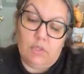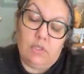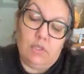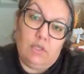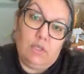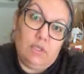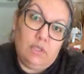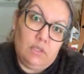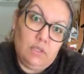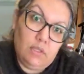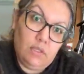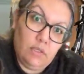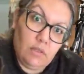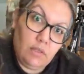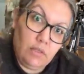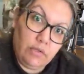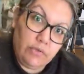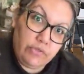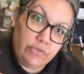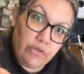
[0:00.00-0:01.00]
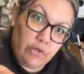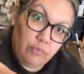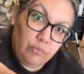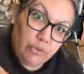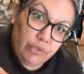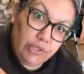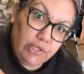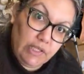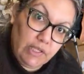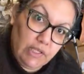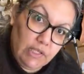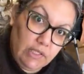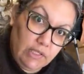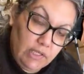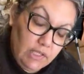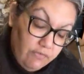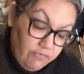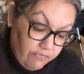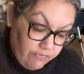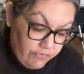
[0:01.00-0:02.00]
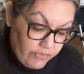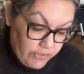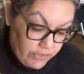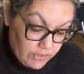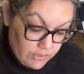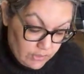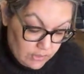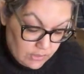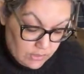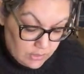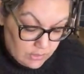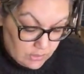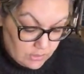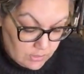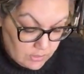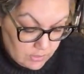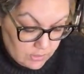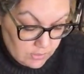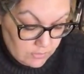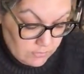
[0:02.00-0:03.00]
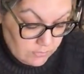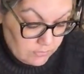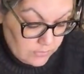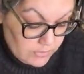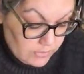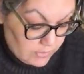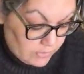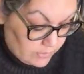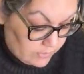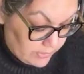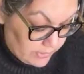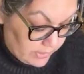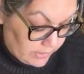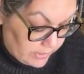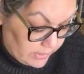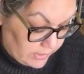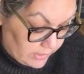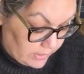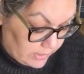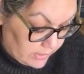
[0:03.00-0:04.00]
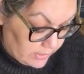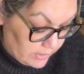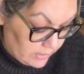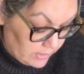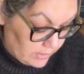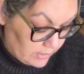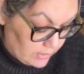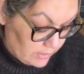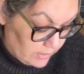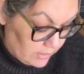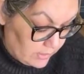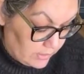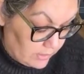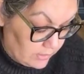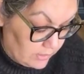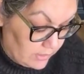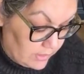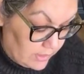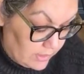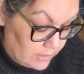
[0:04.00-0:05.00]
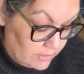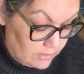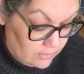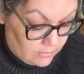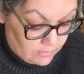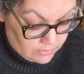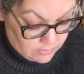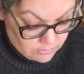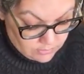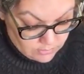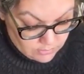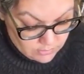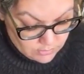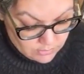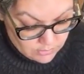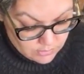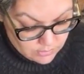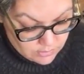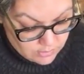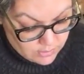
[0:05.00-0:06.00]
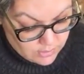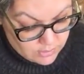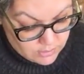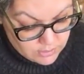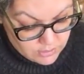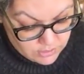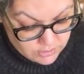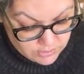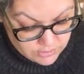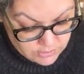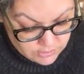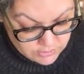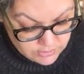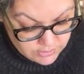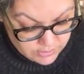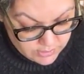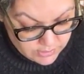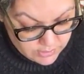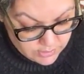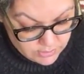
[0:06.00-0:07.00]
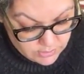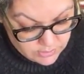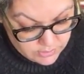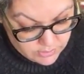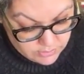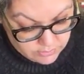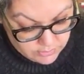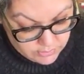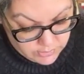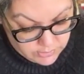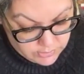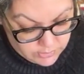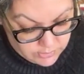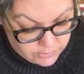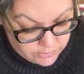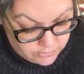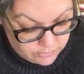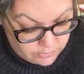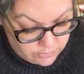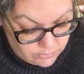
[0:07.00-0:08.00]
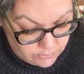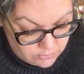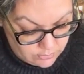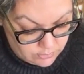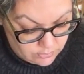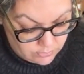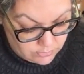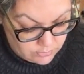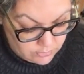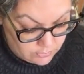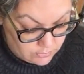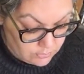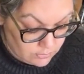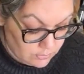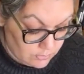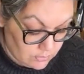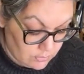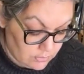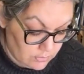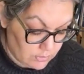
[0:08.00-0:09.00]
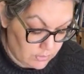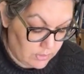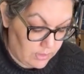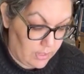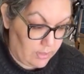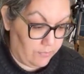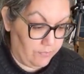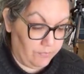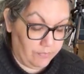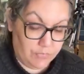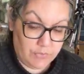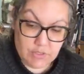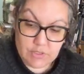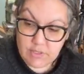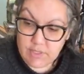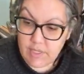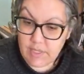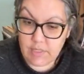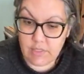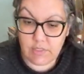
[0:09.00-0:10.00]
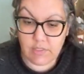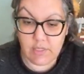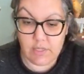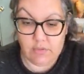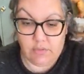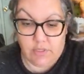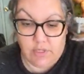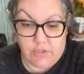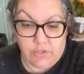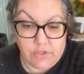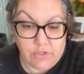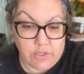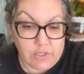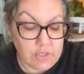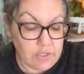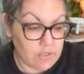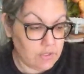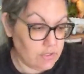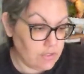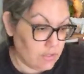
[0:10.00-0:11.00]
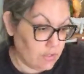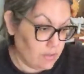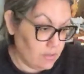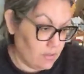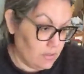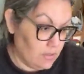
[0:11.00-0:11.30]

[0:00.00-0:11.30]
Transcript: Okay, there's our pretty leaf. I'm going to go ahead and add that. Actually, let's add it down here. Yeah, let's add it down there, you guys.